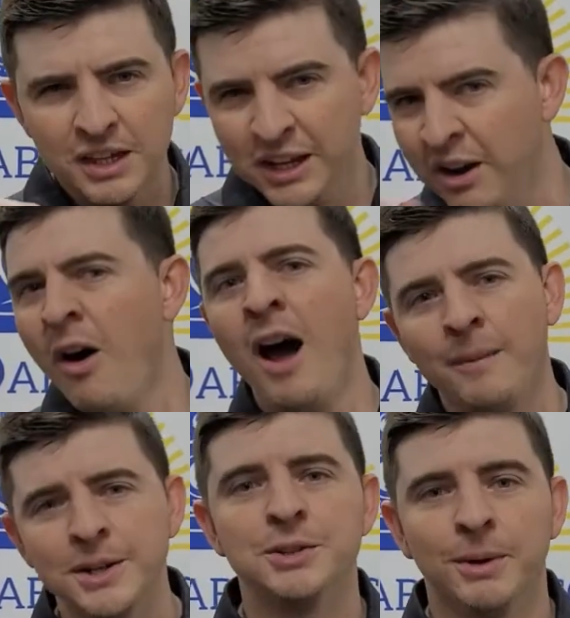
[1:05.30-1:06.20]
you know
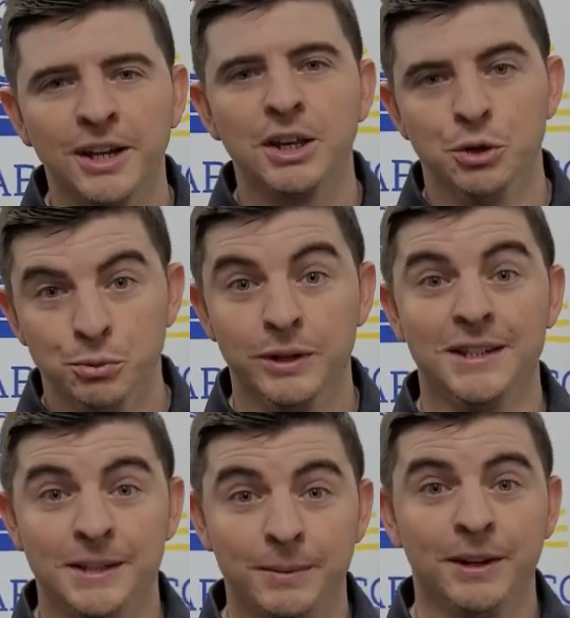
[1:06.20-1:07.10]
how much money you
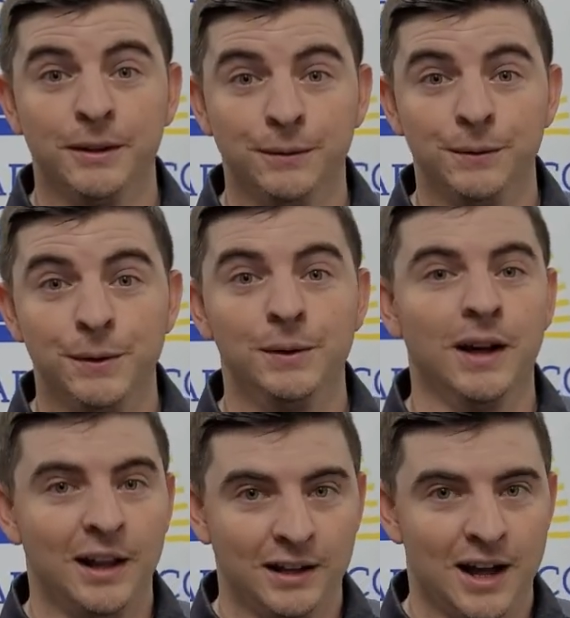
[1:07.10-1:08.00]
really spend on
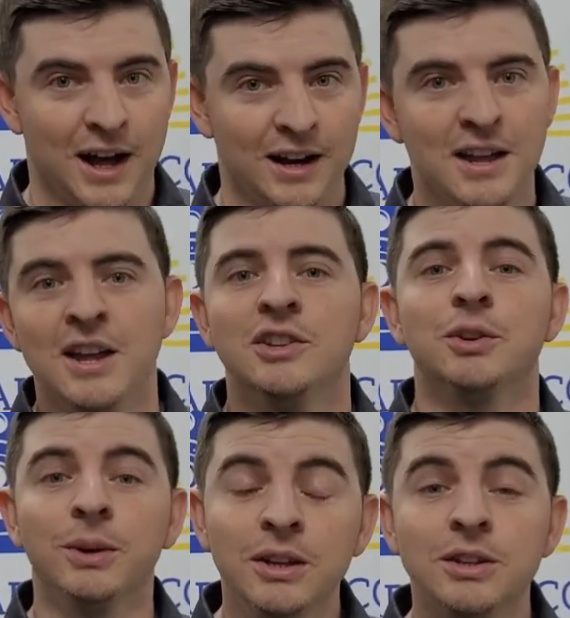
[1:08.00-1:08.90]
food? A lot.
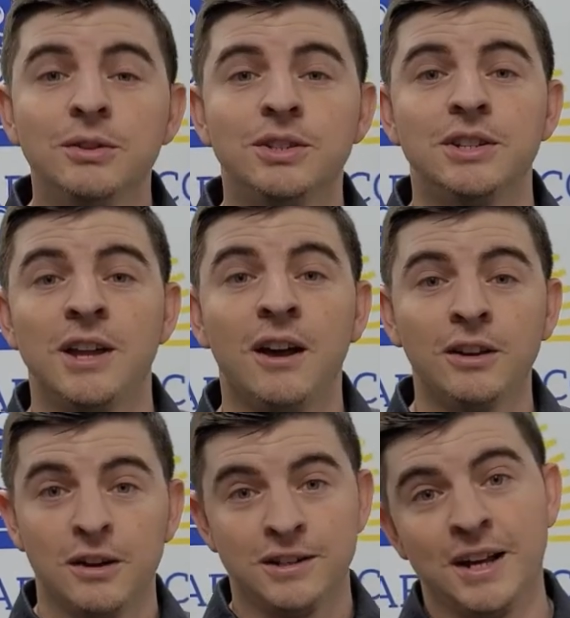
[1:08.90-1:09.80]
So what you do is you
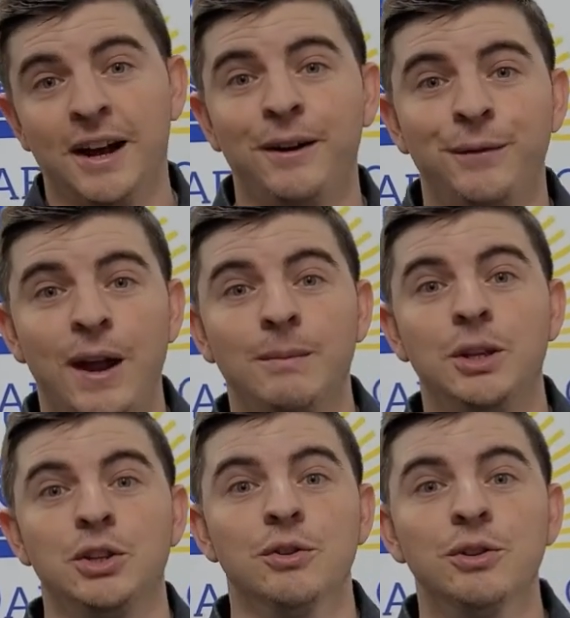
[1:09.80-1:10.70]
tell your entire
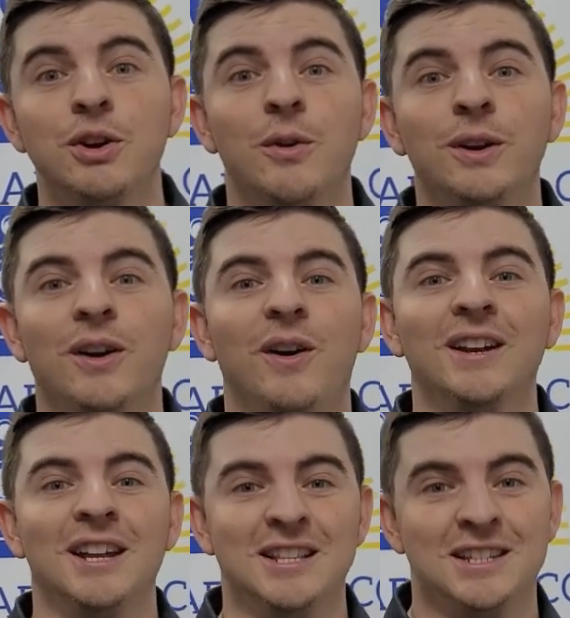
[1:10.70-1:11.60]
family you're going
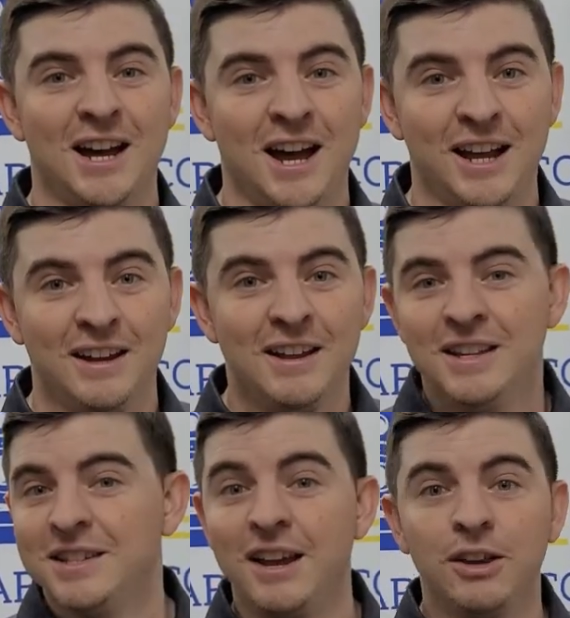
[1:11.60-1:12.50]
on a diet.
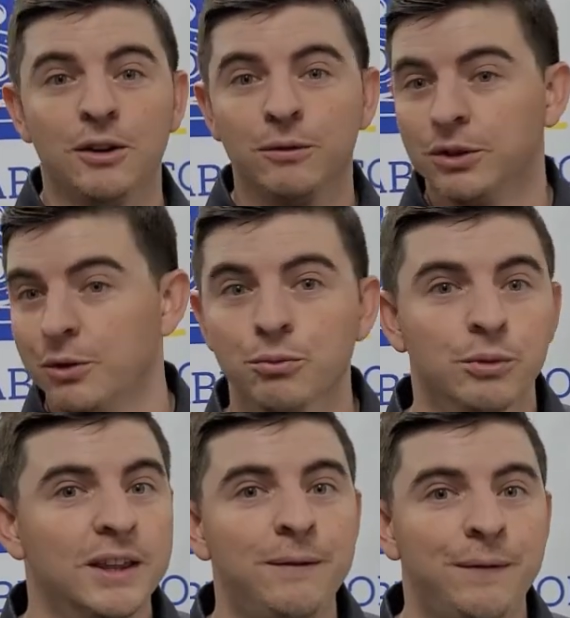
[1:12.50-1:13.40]
Say you're they're
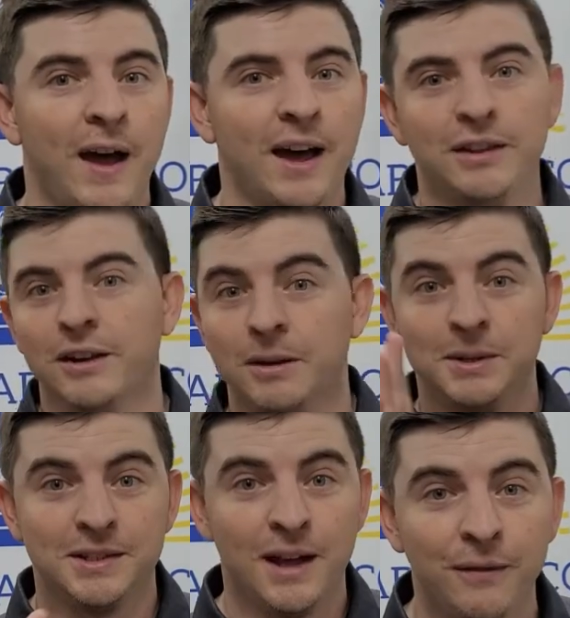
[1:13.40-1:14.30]
really fat, they're
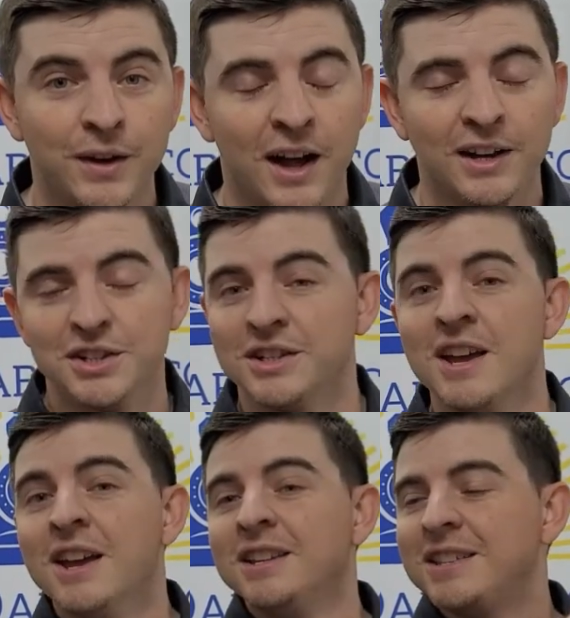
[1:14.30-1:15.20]
going to be
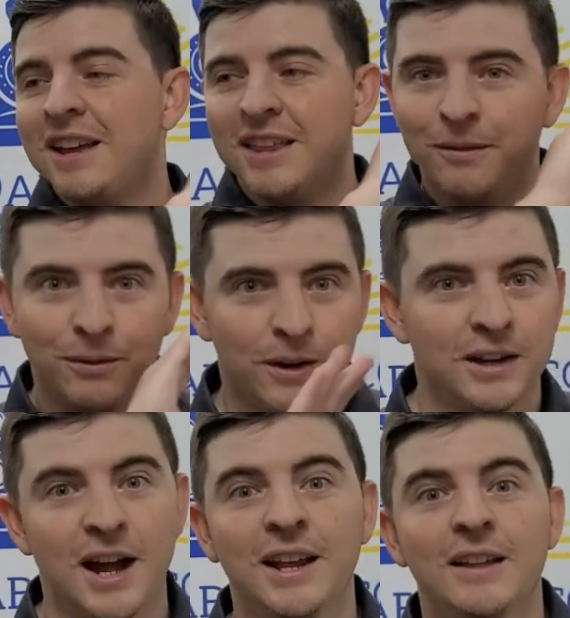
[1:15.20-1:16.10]
self-conscious, say that
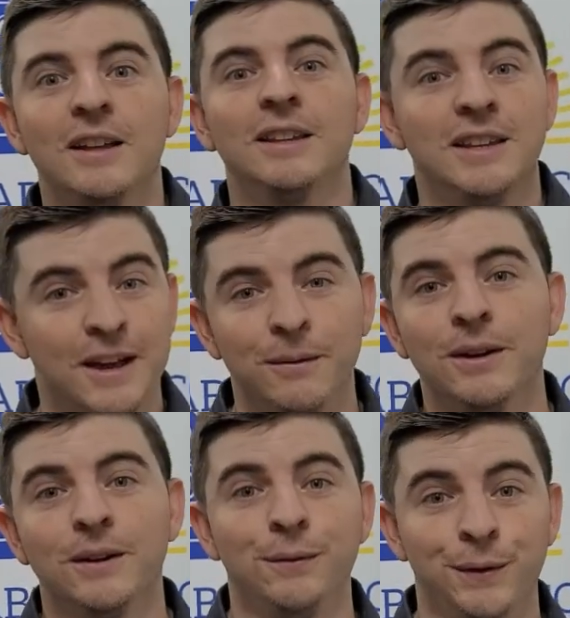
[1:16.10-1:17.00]
we're going to get
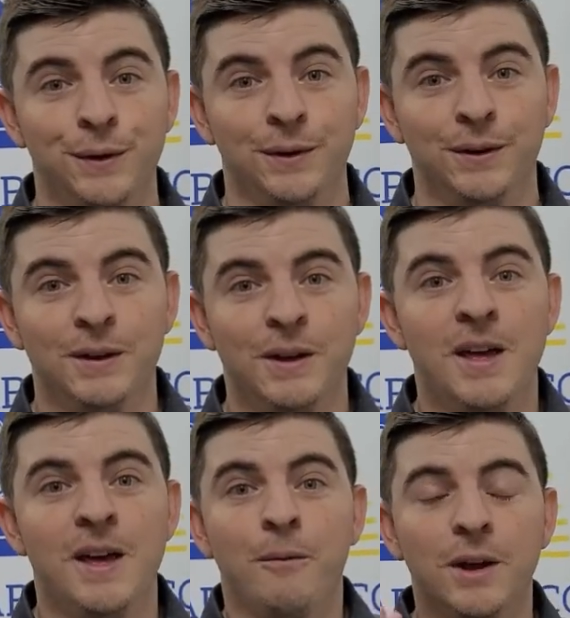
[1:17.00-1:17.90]
rid of the food.
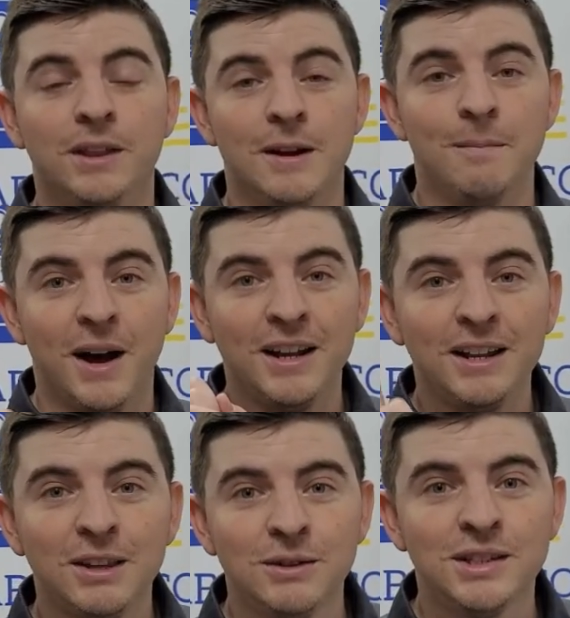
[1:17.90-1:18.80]
With the
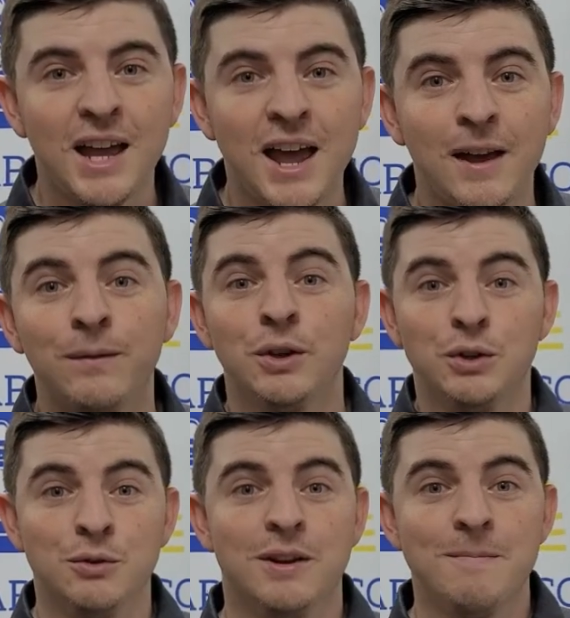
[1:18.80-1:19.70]
money you save,
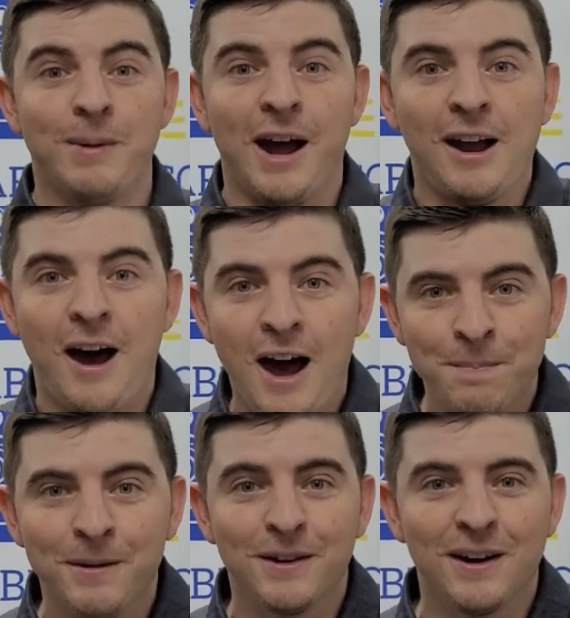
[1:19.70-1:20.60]
you can buy
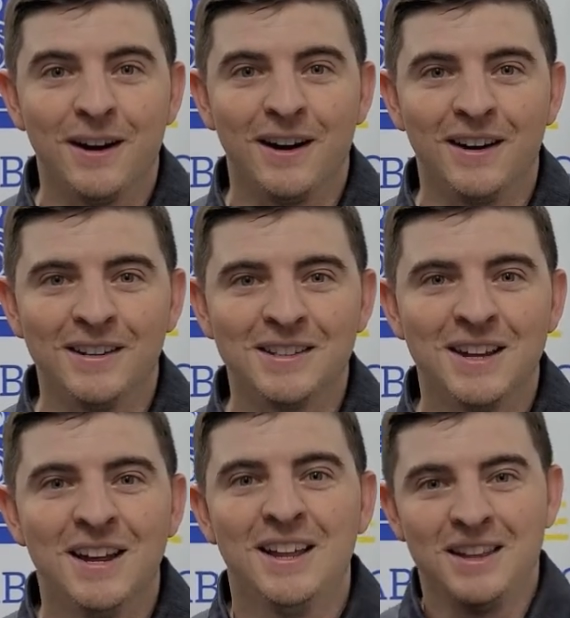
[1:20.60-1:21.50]
hopper cars.